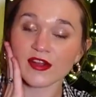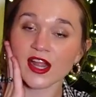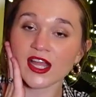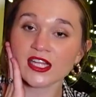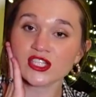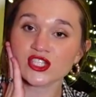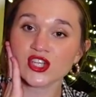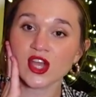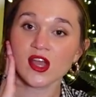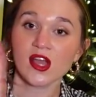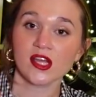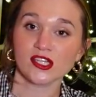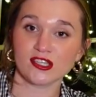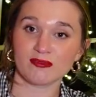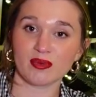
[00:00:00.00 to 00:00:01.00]
fridge
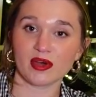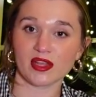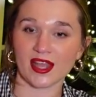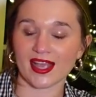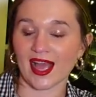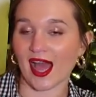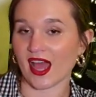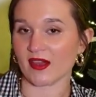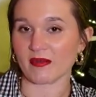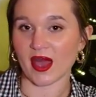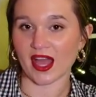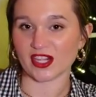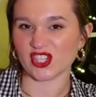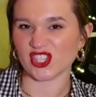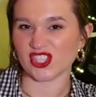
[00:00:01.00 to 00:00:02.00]
to put like eye
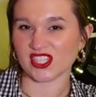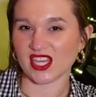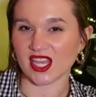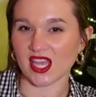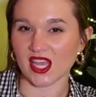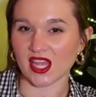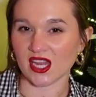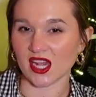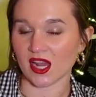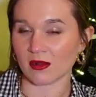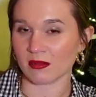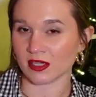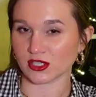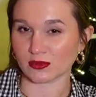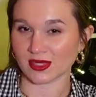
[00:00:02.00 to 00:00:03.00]
patches in and a
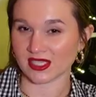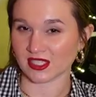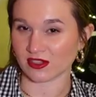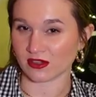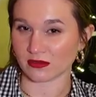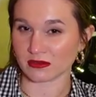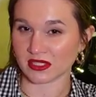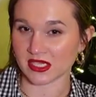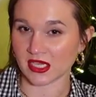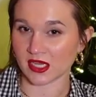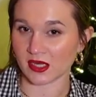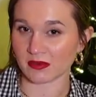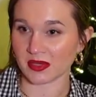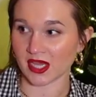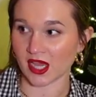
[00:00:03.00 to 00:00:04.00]
bunch of my serums
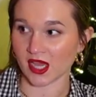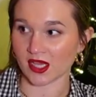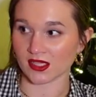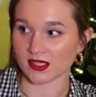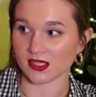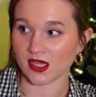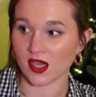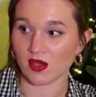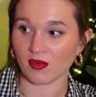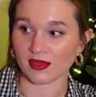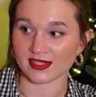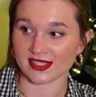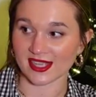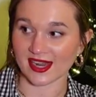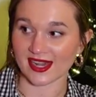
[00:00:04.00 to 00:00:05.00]
in, because
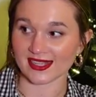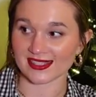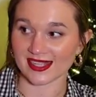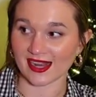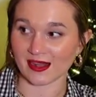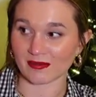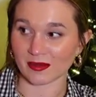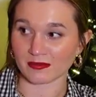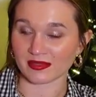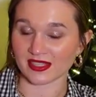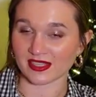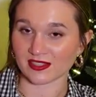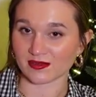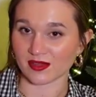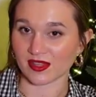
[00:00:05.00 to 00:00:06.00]
once again, I said I'm
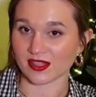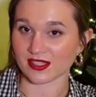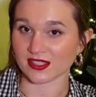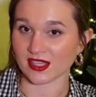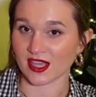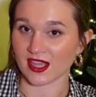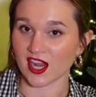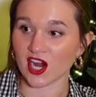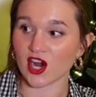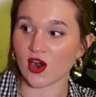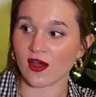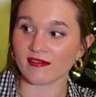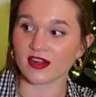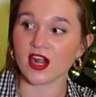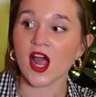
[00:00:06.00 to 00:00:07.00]
obsessed with skincare.
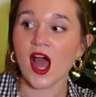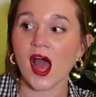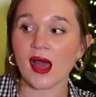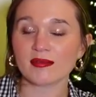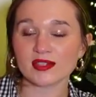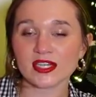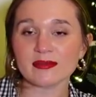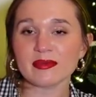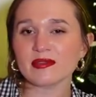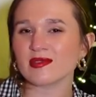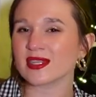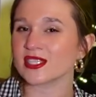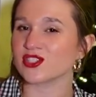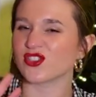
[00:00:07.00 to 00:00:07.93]
However, I'm trying to be really